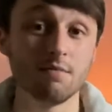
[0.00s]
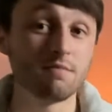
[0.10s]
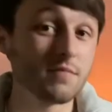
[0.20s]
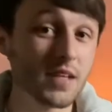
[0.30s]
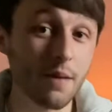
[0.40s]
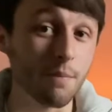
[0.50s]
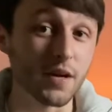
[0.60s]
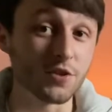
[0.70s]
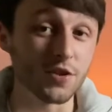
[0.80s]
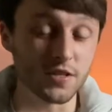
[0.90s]
Kept my
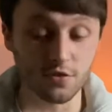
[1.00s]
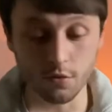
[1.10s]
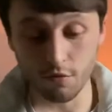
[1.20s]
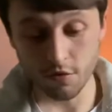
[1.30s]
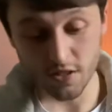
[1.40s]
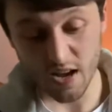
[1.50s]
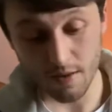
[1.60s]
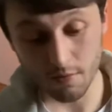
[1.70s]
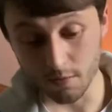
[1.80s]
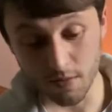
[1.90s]
interest through the
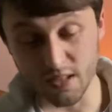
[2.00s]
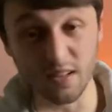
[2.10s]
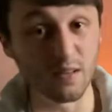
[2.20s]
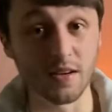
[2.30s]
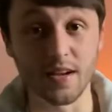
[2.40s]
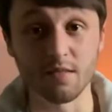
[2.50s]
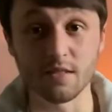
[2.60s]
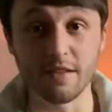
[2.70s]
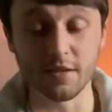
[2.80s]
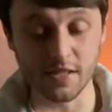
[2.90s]
runtime. Admittedly, again,
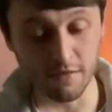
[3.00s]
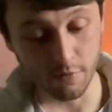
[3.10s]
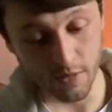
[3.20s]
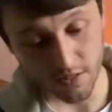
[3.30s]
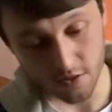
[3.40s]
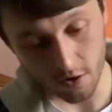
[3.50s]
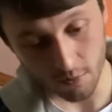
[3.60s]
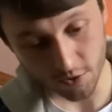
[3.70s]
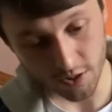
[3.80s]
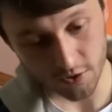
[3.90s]
77 minutes, not
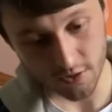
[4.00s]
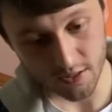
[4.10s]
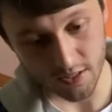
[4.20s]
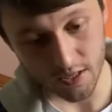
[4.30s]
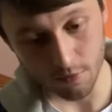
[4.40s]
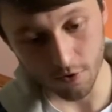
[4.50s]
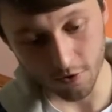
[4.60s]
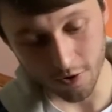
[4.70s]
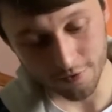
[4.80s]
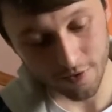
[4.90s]
much interest to keep
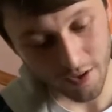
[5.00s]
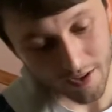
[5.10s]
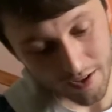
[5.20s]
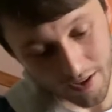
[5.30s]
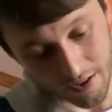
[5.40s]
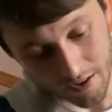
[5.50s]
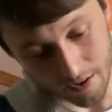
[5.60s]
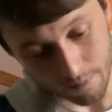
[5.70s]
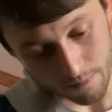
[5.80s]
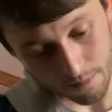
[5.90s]
hold of.
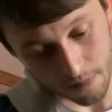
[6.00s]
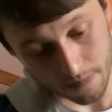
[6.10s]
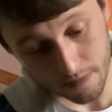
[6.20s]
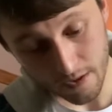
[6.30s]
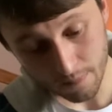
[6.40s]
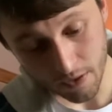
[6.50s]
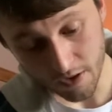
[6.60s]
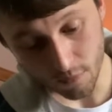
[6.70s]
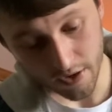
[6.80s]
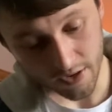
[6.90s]
Yeah, black
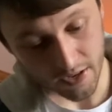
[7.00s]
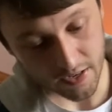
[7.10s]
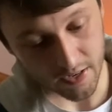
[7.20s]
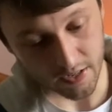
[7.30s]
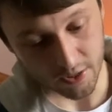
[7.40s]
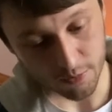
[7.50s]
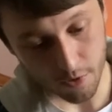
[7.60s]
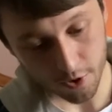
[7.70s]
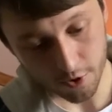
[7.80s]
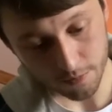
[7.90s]
and white again in English
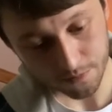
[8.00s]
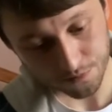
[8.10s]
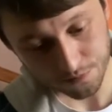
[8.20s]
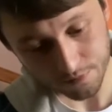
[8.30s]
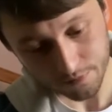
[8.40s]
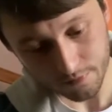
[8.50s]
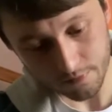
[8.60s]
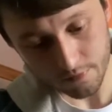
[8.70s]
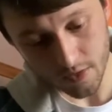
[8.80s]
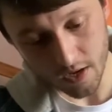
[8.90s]
mono.
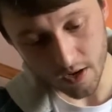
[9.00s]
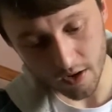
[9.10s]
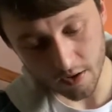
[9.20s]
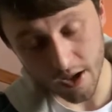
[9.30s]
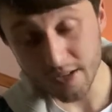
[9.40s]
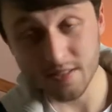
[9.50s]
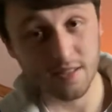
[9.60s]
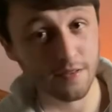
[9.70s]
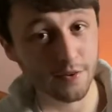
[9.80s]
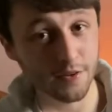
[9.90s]

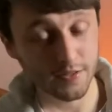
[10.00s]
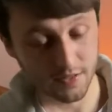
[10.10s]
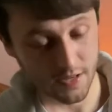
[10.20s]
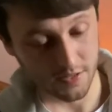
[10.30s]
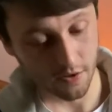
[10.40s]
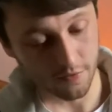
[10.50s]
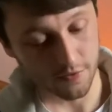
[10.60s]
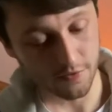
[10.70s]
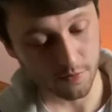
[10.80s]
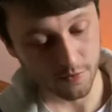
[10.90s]
X-certificate, as a lot of
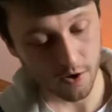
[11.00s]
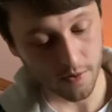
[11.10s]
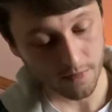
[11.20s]
his films were.